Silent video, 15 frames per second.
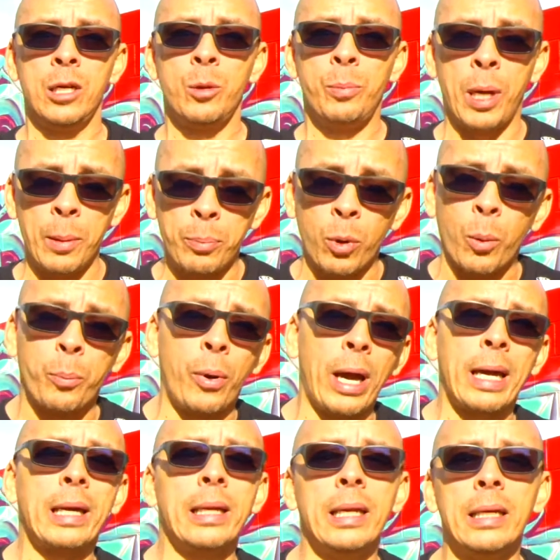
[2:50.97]
People are
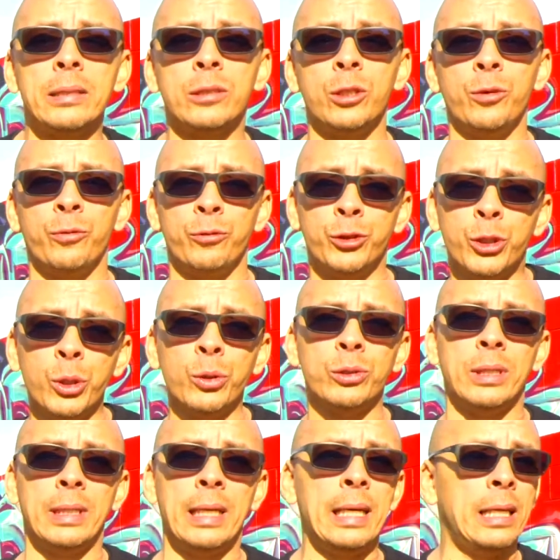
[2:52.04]
breaking into zoos
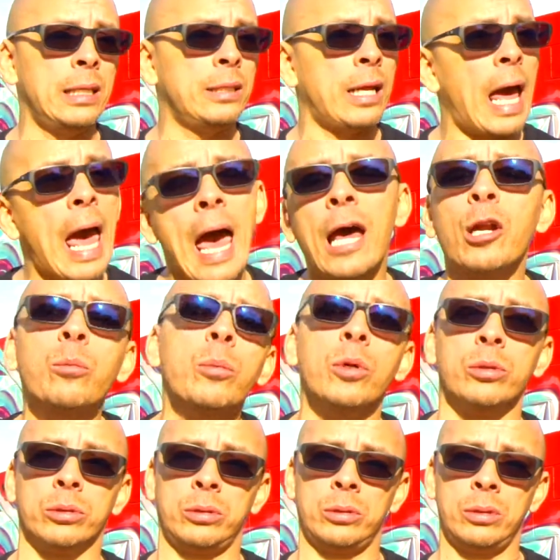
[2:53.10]
and eating
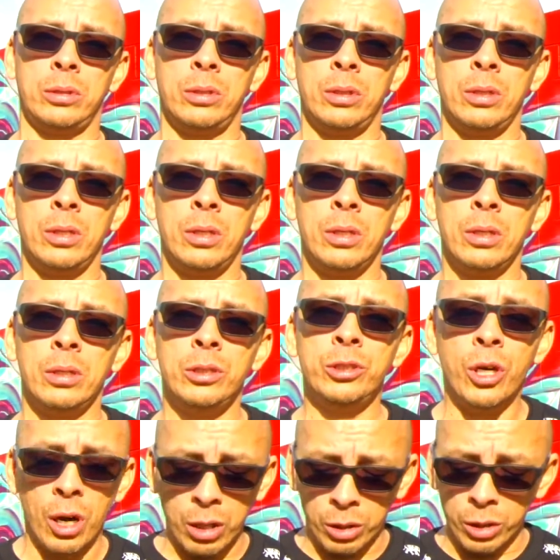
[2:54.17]
animals.
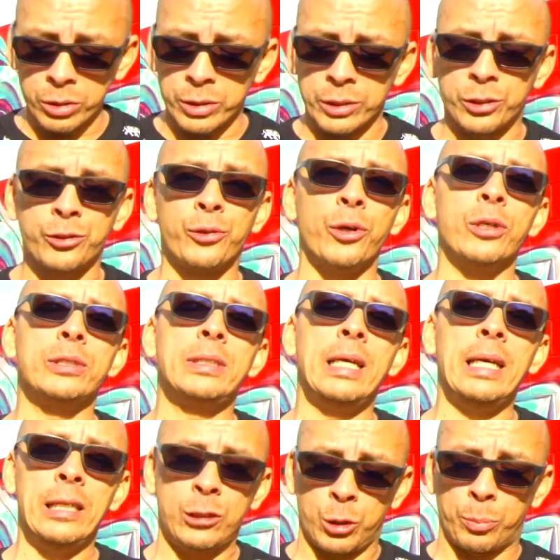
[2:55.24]
Young girls as
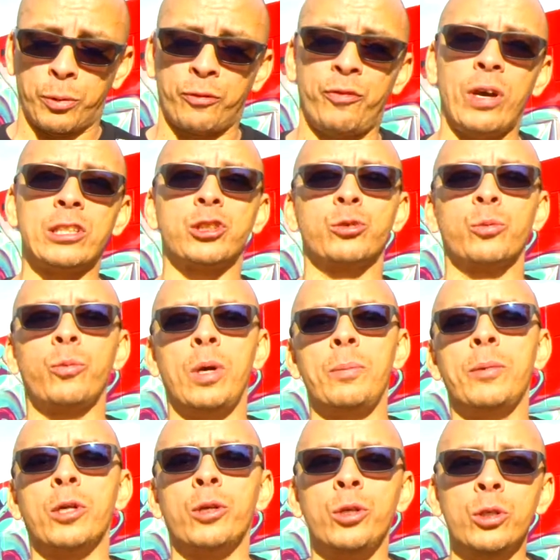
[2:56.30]
13 to professional
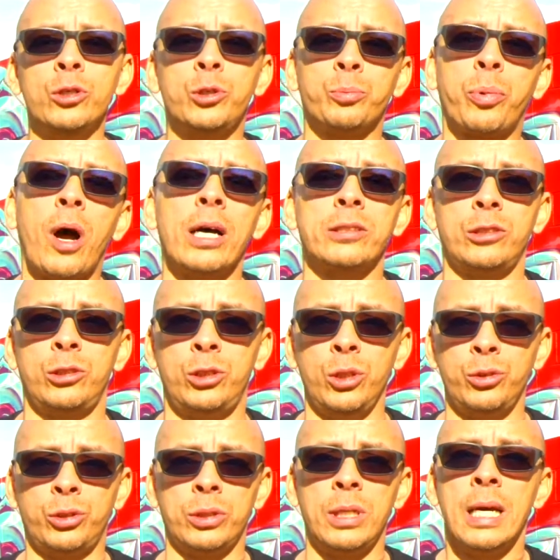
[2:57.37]
women are using
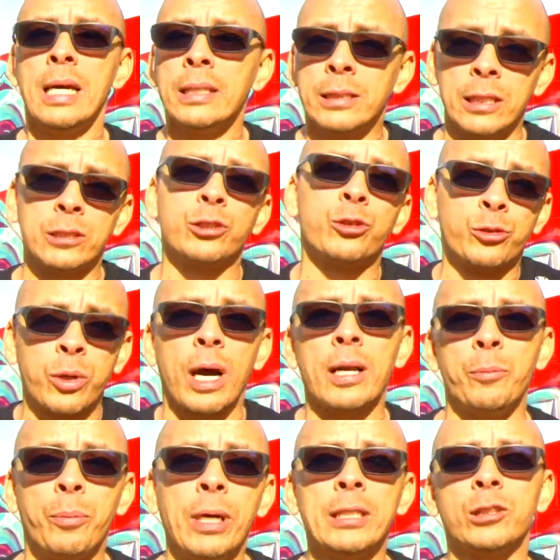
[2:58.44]
prostitution just to try to
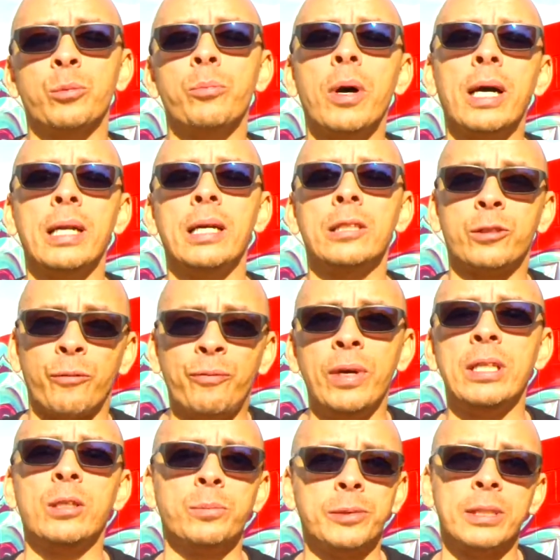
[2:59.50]
bring some money in to
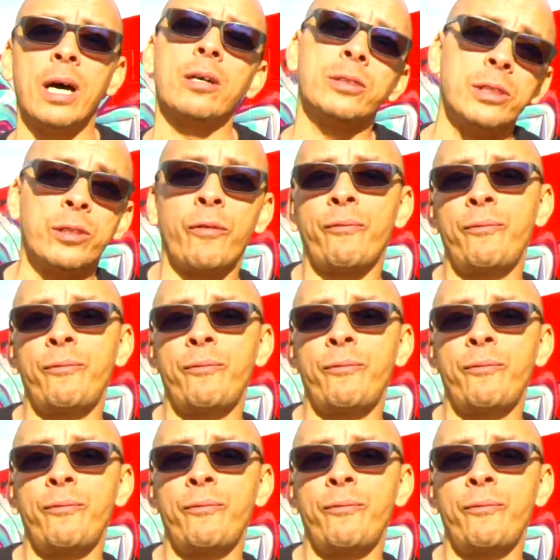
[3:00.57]
feed themselves and their